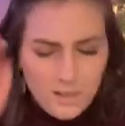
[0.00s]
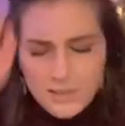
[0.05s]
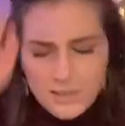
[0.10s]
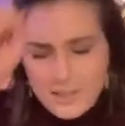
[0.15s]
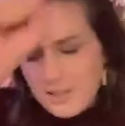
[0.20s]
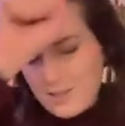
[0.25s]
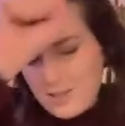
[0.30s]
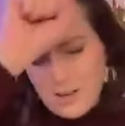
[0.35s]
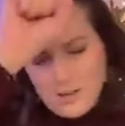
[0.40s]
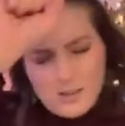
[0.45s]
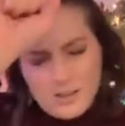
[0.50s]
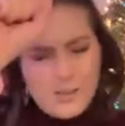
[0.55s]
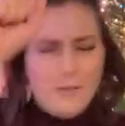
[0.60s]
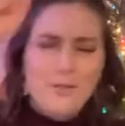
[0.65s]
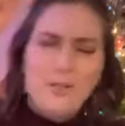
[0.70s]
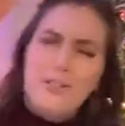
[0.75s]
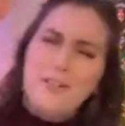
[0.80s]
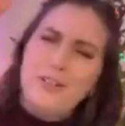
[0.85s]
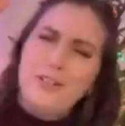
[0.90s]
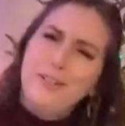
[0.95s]
The song's so
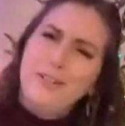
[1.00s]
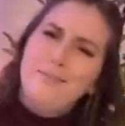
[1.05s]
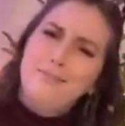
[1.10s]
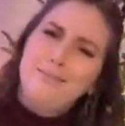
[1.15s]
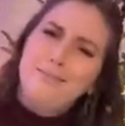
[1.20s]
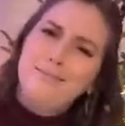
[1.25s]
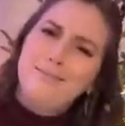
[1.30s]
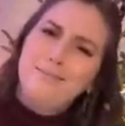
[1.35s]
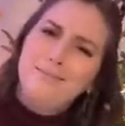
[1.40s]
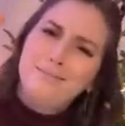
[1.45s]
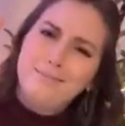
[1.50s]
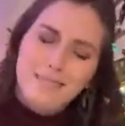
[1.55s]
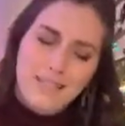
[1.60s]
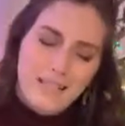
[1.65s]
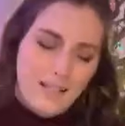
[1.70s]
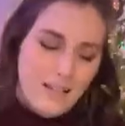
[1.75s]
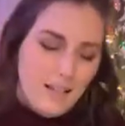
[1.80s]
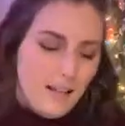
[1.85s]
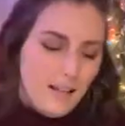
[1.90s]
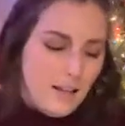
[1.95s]
good.
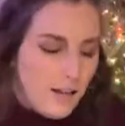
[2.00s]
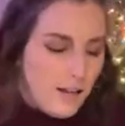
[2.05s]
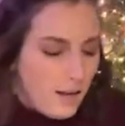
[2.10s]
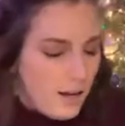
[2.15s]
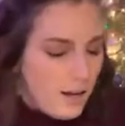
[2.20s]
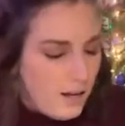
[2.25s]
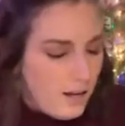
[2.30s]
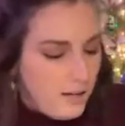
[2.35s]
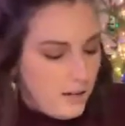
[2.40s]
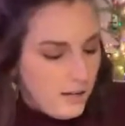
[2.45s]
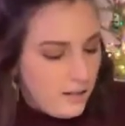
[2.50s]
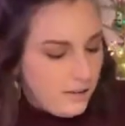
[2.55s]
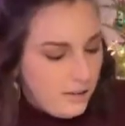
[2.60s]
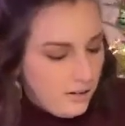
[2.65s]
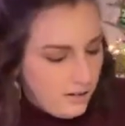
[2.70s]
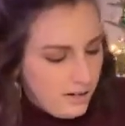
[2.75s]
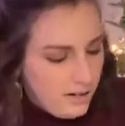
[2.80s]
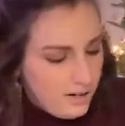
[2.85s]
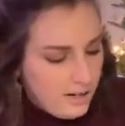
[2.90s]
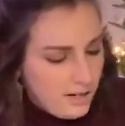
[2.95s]

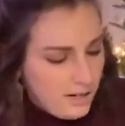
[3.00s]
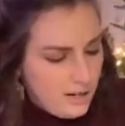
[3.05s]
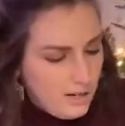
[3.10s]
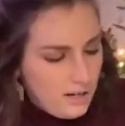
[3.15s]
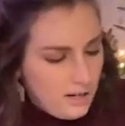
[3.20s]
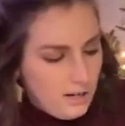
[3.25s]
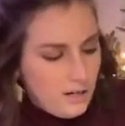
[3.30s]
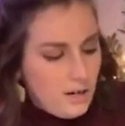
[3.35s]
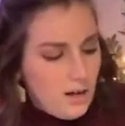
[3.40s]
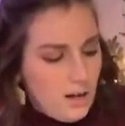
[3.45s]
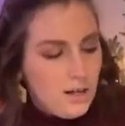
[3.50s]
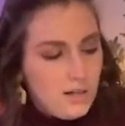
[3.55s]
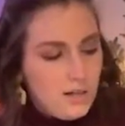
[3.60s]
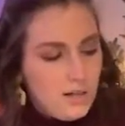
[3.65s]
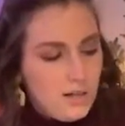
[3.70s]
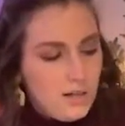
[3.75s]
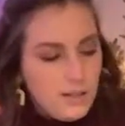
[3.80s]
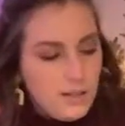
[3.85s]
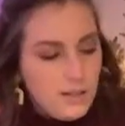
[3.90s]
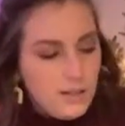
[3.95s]
Another Hunt
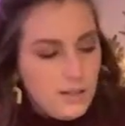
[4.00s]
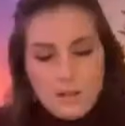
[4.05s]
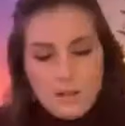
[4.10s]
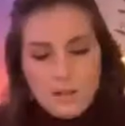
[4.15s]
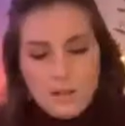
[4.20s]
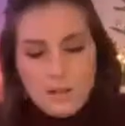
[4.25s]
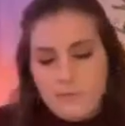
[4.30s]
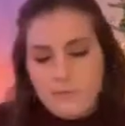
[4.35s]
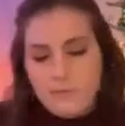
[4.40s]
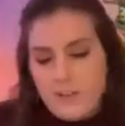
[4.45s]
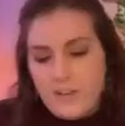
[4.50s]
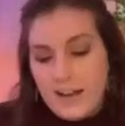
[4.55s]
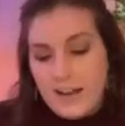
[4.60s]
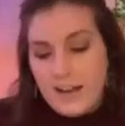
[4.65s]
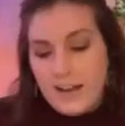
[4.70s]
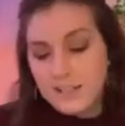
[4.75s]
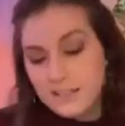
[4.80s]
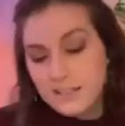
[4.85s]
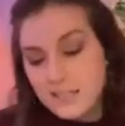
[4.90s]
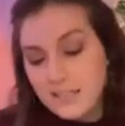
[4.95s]
Slonim fact
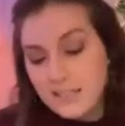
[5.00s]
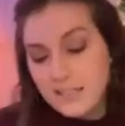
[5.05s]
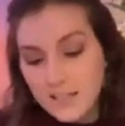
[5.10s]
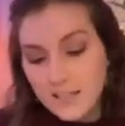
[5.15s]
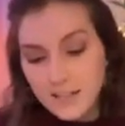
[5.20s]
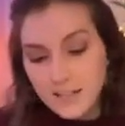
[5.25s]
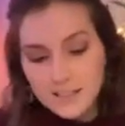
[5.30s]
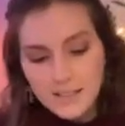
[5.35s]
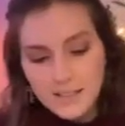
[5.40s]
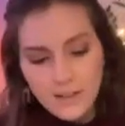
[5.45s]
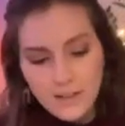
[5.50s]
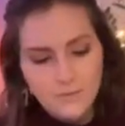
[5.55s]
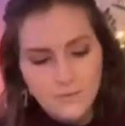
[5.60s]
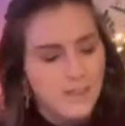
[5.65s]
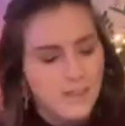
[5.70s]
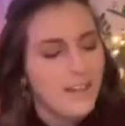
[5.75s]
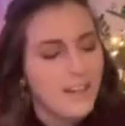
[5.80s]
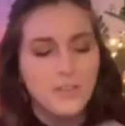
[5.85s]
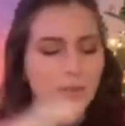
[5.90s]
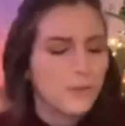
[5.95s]
is he does have,
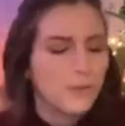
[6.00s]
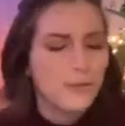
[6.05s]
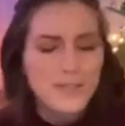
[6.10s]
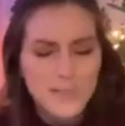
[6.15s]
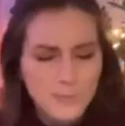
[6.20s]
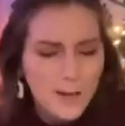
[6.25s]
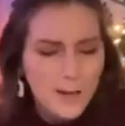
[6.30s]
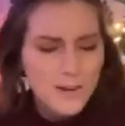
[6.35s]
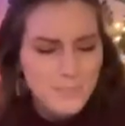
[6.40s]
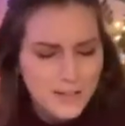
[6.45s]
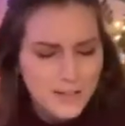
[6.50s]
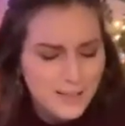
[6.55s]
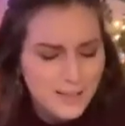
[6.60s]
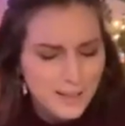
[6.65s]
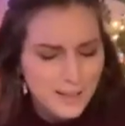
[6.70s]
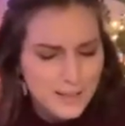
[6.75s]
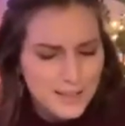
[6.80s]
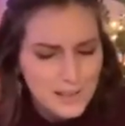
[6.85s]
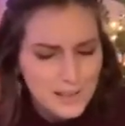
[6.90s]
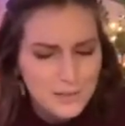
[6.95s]
the reason why I picked Hunt
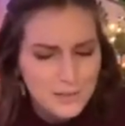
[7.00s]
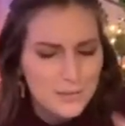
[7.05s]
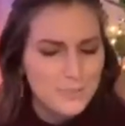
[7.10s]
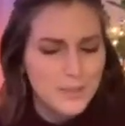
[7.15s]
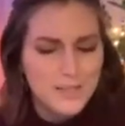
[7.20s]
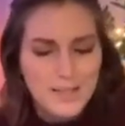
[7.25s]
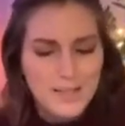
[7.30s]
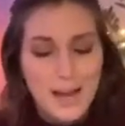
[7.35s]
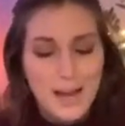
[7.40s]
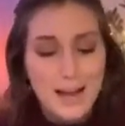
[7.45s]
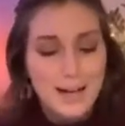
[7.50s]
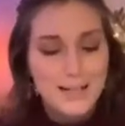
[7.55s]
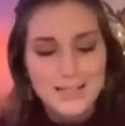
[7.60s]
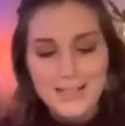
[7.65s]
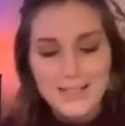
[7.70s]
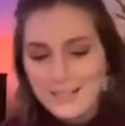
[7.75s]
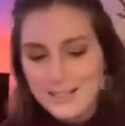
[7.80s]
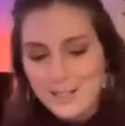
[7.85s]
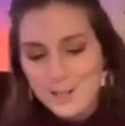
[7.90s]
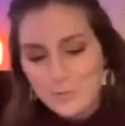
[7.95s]
Slonim, besides I
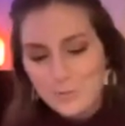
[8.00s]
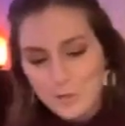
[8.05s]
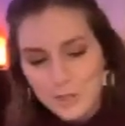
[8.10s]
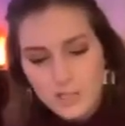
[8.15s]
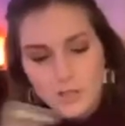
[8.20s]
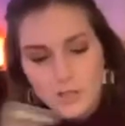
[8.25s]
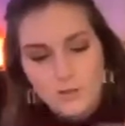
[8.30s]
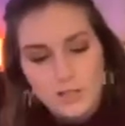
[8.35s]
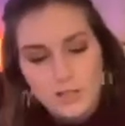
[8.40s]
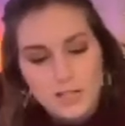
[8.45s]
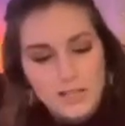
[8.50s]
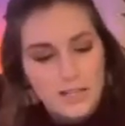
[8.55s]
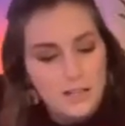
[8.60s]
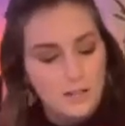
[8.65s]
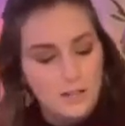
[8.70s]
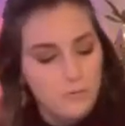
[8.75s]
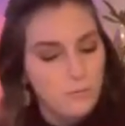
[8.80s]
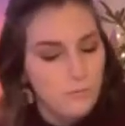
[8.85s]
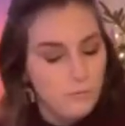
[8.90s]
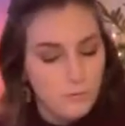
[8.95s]
think it's really unique
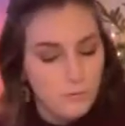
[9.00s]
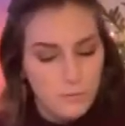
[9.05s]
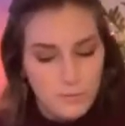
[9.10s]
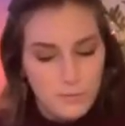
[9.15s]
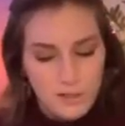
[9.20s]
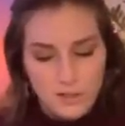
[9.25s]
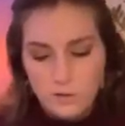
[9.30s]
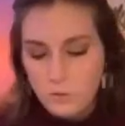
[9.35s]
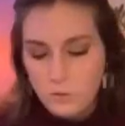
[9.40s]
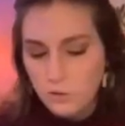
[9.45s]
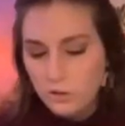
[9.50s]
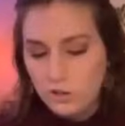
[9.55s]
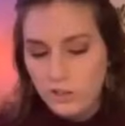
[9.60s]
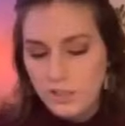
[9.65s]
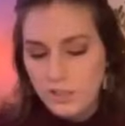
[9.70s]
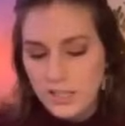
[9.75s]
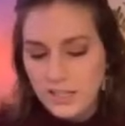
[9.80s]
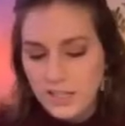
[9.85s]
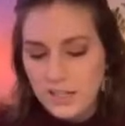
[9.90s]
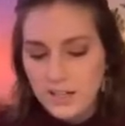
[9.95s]
and would be a cool
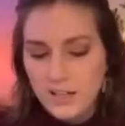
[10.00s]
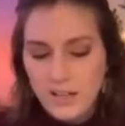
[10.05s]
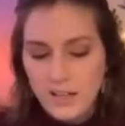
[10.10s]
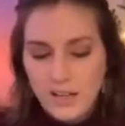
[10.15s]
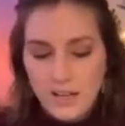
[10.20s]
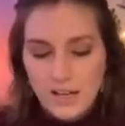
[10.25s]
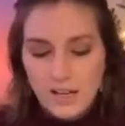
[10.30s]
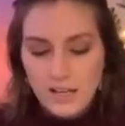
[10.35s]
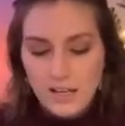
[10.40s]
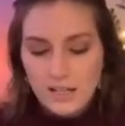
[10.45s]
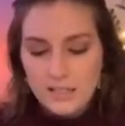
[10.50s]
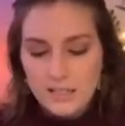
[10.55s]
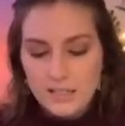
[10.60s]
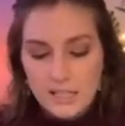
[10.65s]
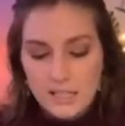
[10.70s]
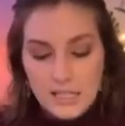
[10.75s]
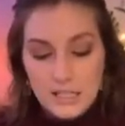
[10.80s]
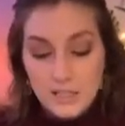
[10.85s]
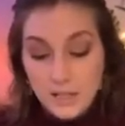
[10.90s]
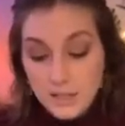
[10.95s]
cookie, is
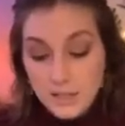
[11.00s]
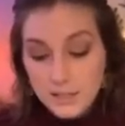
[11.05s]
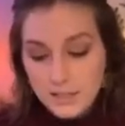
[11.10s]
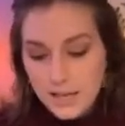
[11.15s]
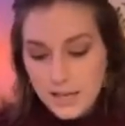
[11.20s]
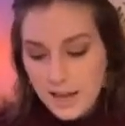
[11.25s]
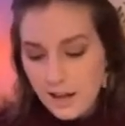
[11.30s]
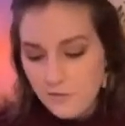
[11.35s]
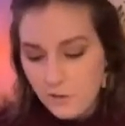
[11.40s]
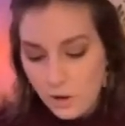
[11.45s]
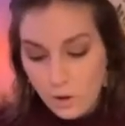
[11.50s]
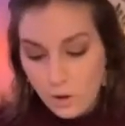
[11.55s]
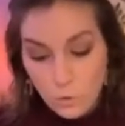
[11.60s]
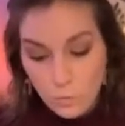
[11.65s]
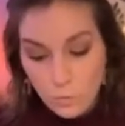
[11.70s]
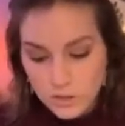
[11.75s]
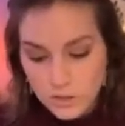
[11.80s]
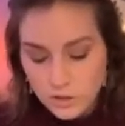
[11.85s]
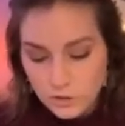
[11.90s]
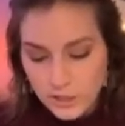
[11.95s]
he does have a home
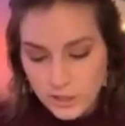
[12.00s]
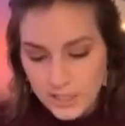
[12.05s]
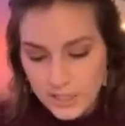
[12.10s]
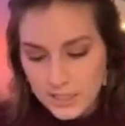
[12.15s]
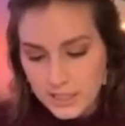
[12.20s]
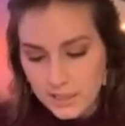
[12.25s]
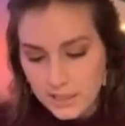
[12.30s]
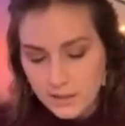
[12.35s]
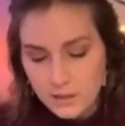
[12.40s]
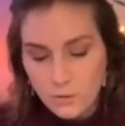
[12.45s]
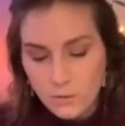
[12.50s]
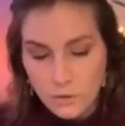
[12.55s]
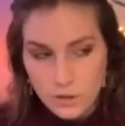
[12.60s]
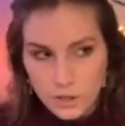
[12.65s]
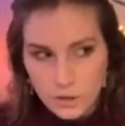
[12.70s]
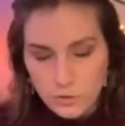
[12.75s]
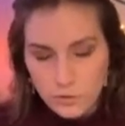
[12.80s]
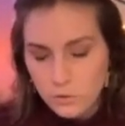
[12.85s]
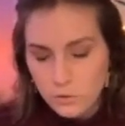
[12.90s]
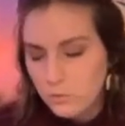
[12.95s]
in Scranton or
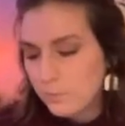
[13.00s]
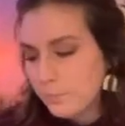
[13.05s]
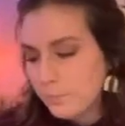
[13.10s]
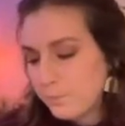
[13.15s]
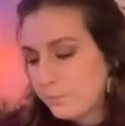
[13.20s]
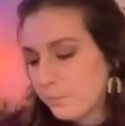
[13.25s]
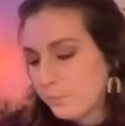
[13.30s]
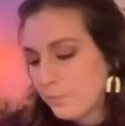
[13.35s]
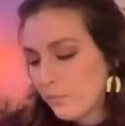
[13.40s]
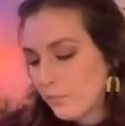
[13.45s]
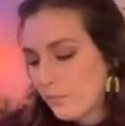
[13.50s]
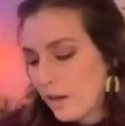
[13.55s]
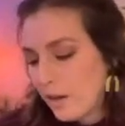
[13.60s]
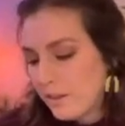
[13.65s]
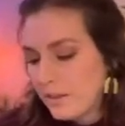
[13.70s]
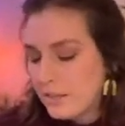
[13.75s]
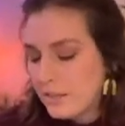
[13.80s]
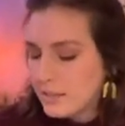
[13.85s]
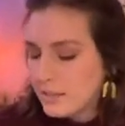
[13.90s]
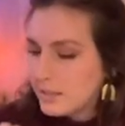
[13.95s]
two. I
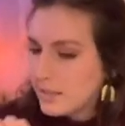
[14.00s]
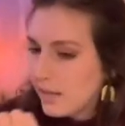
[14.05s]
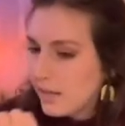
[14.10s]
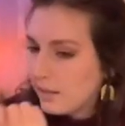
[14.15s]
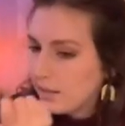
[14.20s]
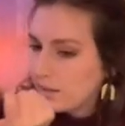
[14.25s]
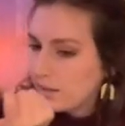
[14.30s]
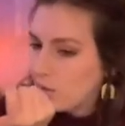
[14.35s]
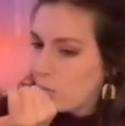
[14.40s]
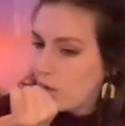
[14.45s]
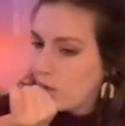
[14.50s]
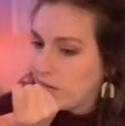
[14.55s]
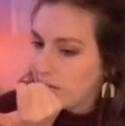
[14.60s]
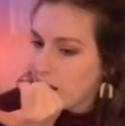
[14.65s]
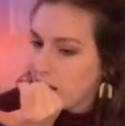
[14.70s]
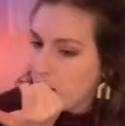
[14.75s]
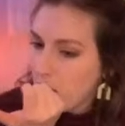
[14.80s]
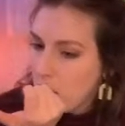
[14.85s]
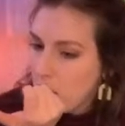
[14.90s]
think he's selling the one.